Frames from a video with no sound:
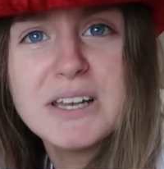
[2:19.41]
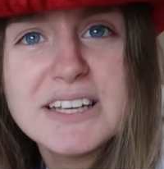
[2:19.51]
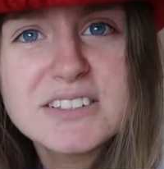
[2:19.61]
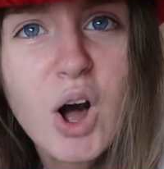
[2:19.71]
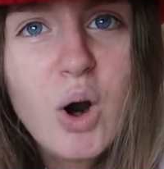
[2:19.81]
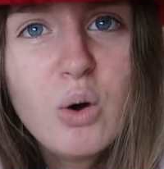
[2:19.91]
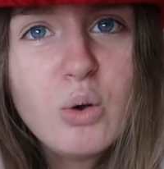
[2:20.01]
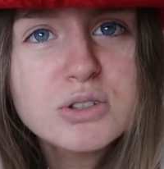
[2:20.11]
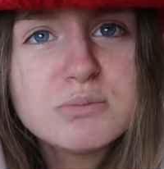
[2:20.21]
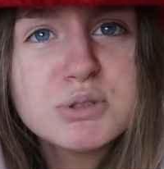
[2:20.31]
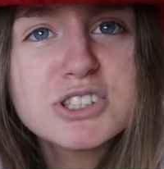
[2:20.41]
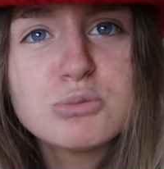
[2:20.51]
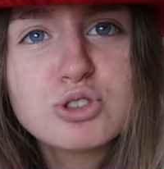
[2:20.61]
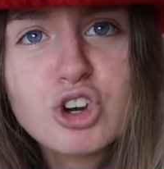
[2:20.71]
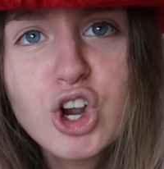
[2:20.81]
Billy's holes and put
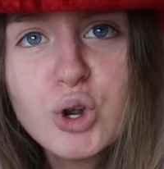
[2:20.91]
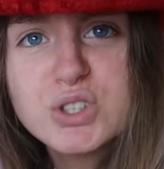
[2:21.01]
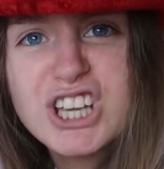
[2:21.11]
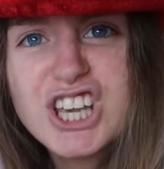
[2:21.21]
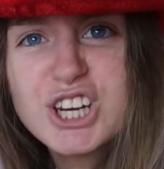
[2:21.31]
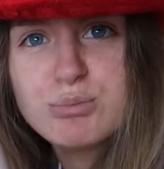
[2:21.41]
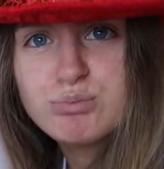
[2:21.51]
some screws in